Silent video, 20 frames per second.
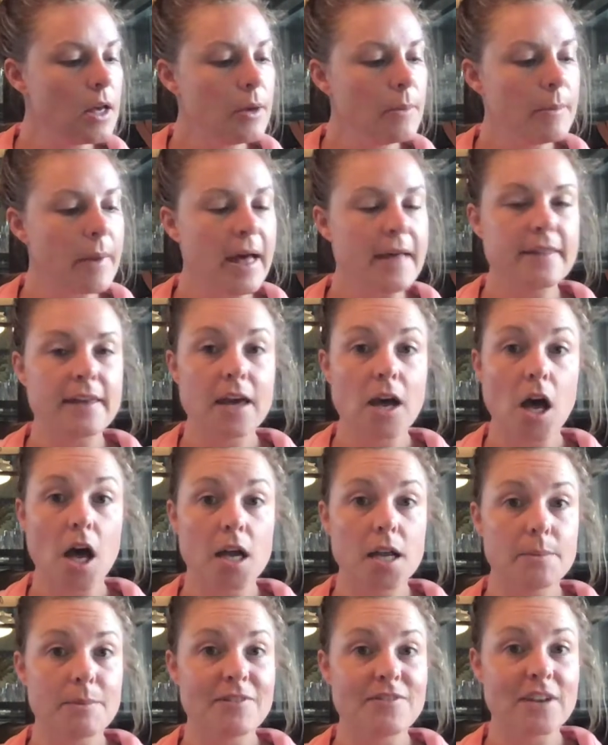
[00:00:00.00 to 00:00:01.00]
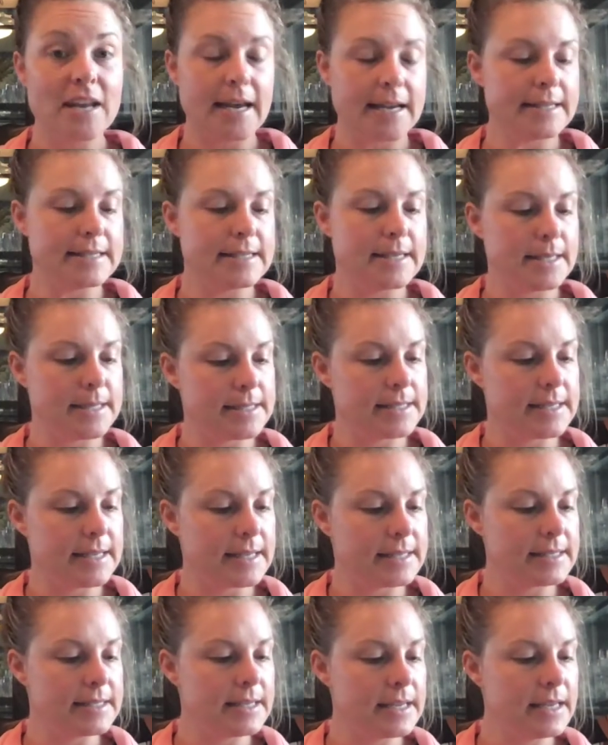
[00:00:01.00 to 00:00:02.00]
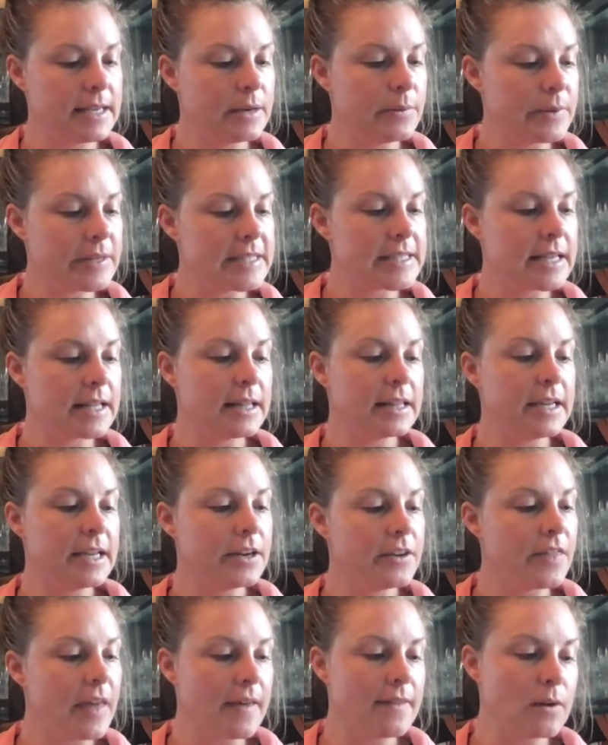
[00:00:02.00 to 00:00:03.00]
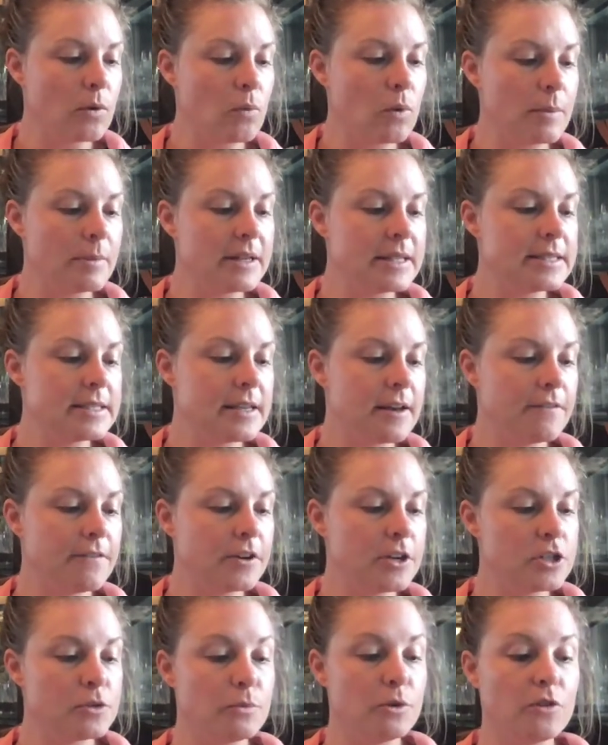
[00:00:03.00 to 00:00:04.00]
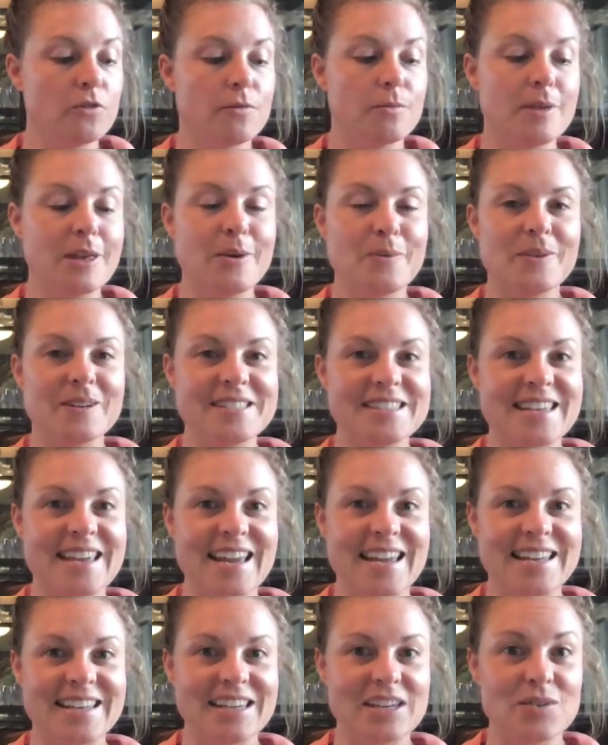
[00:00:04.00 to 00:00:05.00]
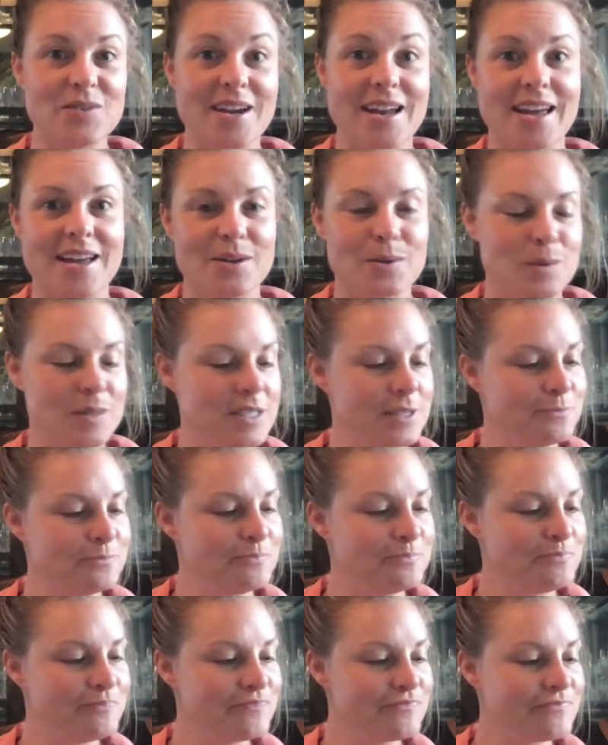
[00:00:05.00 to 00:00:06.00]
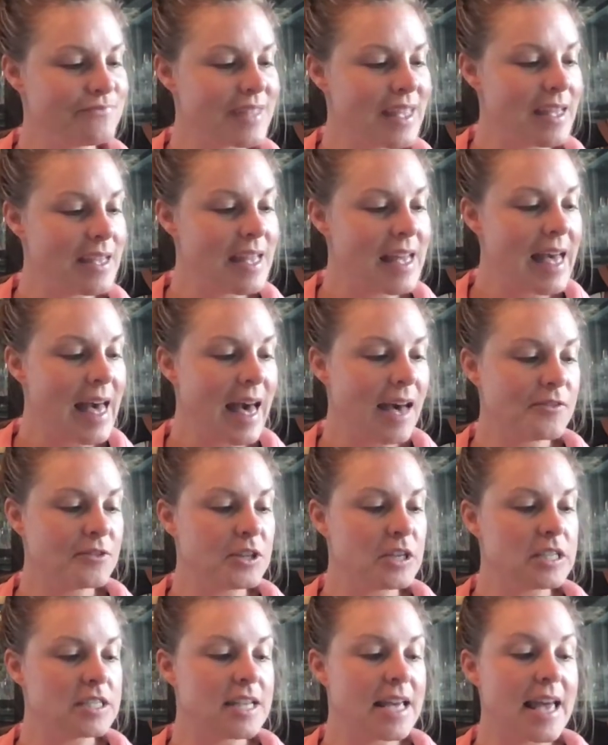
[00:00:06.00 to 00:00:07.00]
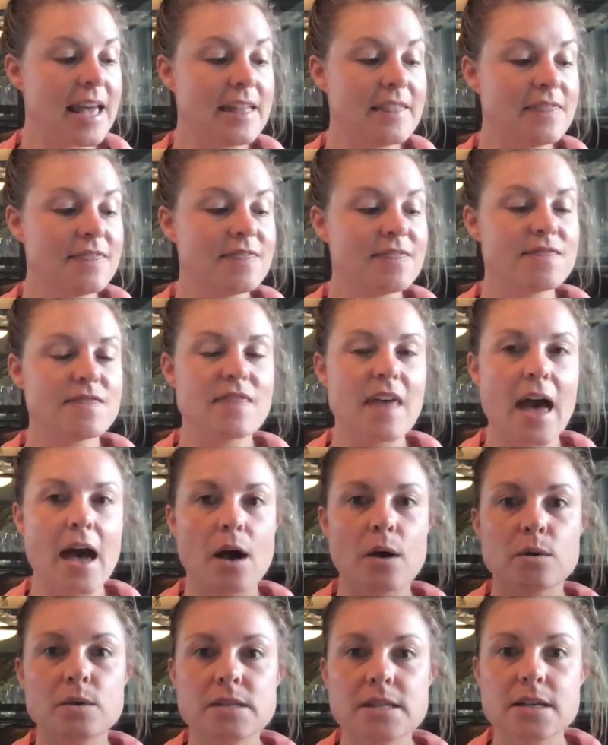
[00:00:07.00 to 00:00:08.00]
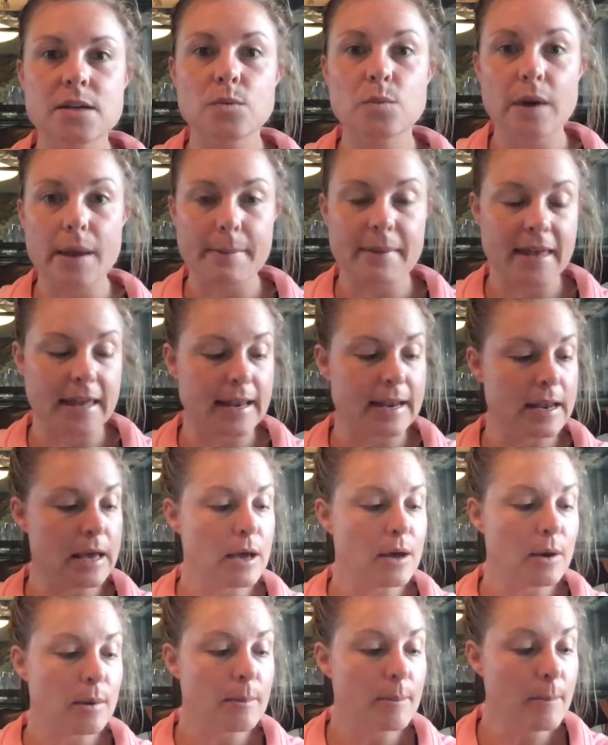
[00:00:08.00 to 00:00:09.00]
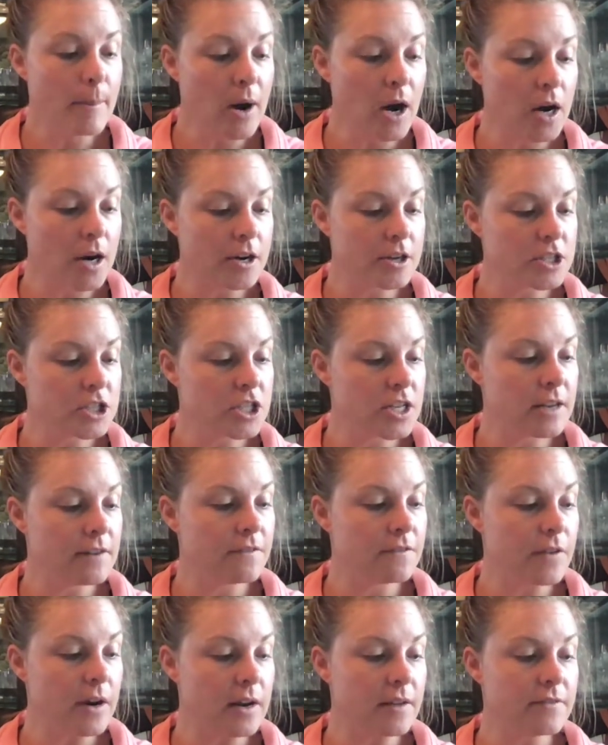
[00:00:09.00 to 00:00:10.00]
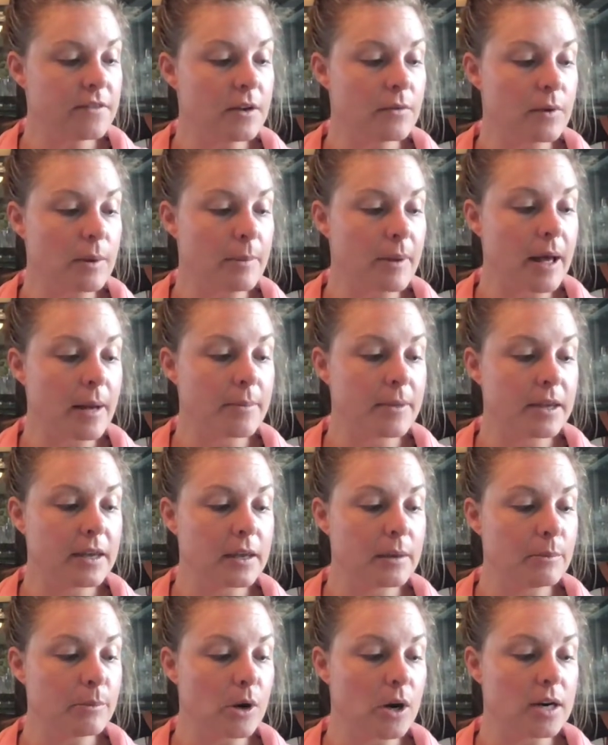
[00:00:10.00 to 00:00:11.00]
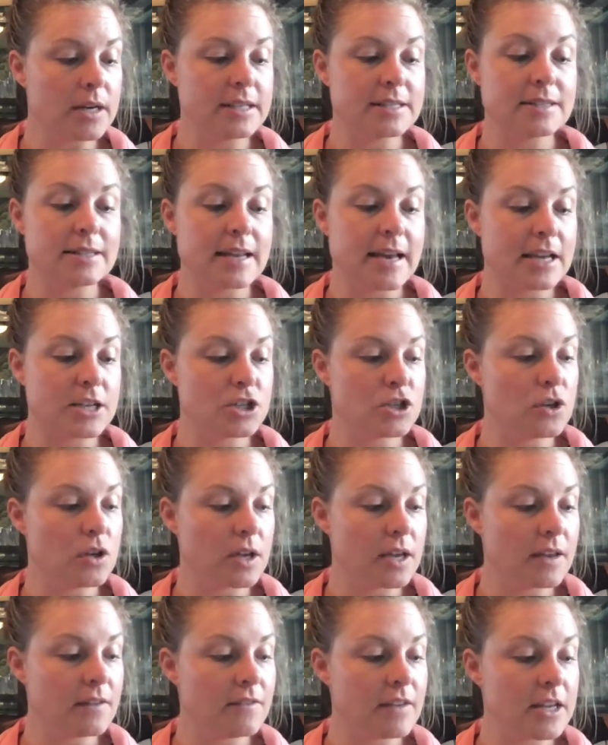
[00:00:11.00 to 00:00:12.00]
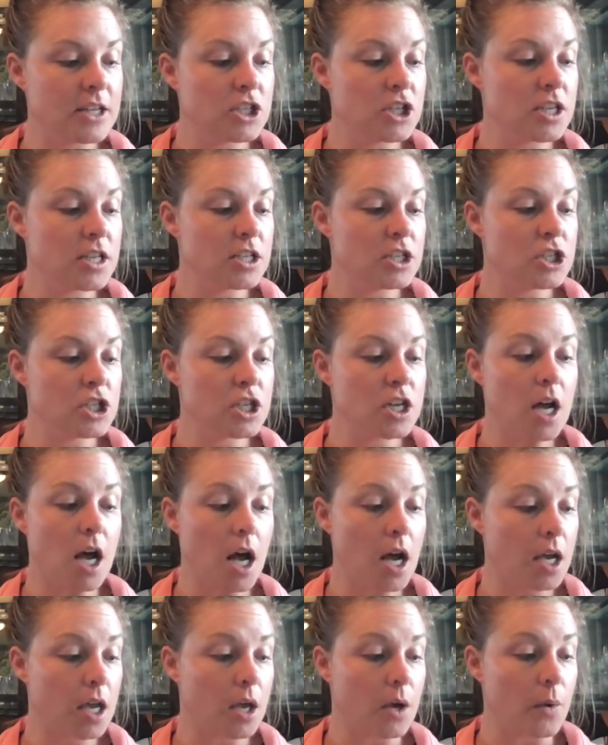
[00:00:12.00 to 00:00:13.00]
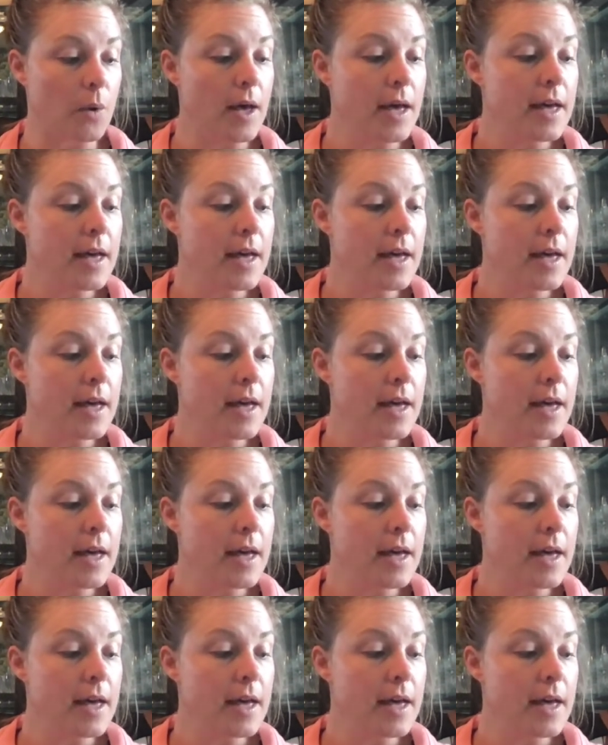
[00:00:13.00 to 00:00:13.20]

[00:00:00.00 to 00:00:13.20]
By the autumn of 1916, it was clear that the women's suffrage movement was gaining ground. After 10,000 women marched in front of the Republican Party's National Convention in Chicago,